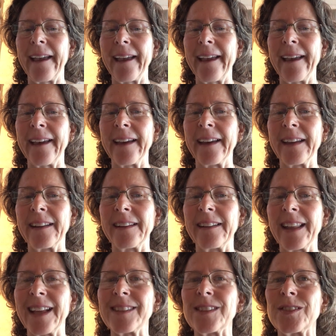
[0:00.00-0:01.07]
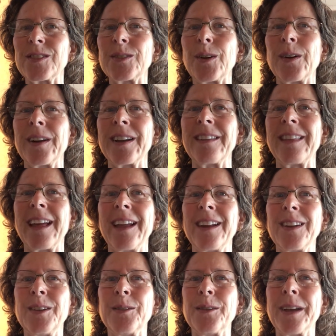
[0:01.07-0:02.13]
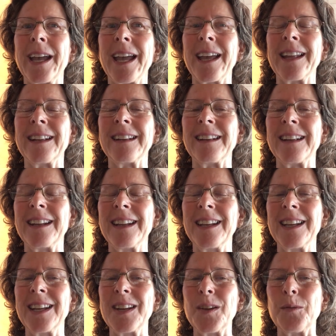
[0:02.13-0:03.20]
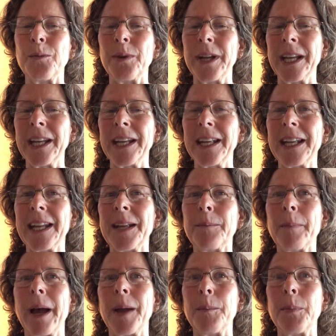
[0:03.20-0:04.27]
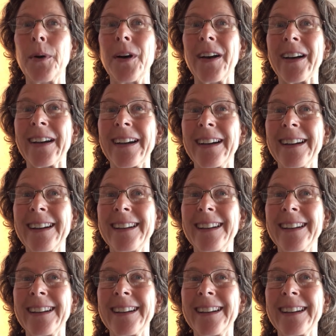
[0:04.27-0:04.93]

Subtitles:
And that's a story that you can read in my book,